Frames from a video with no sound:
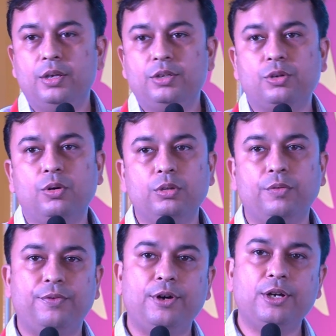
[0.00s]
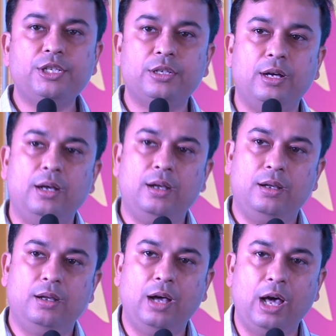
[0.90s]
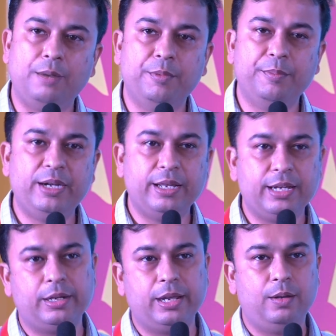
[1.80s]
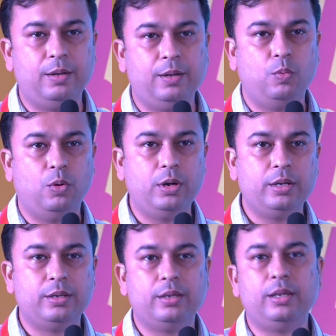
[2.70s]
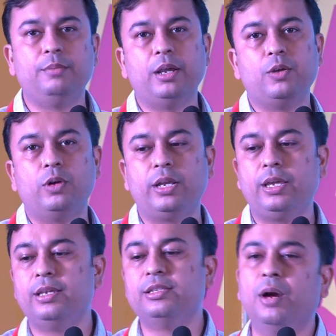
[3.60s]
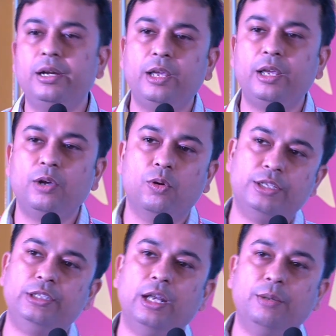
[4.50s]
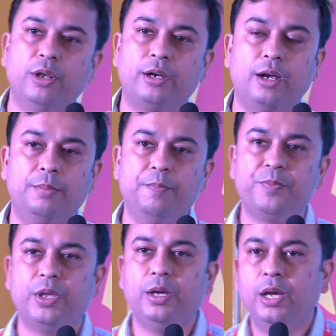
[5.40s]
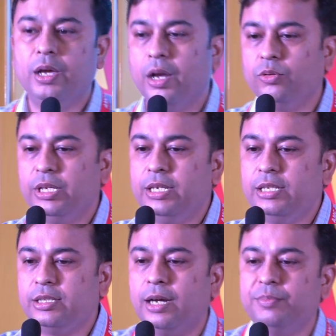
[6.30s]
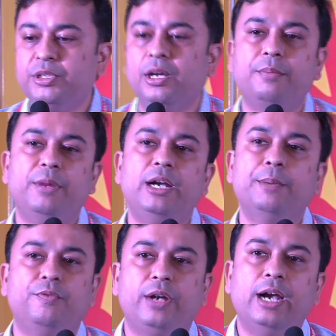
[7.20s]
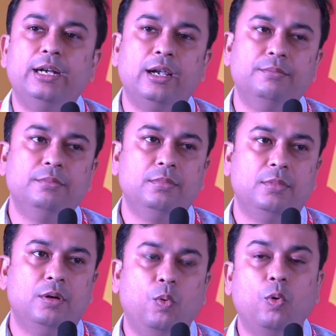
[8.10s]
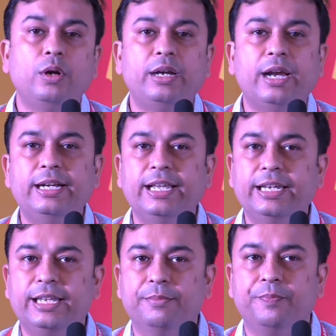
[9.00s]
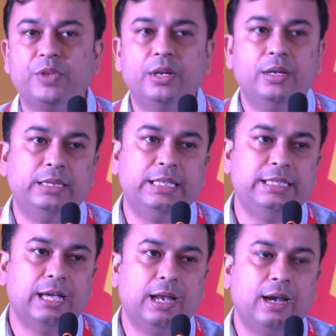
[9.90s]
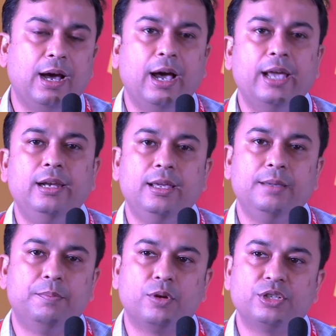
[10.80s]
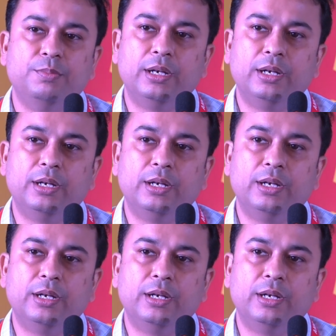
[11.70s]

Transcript: So the first armamentarium that I want in my OT is a multi-hole acetabular cup. Now these cups are made up of tantalum or titanium. These are highly porous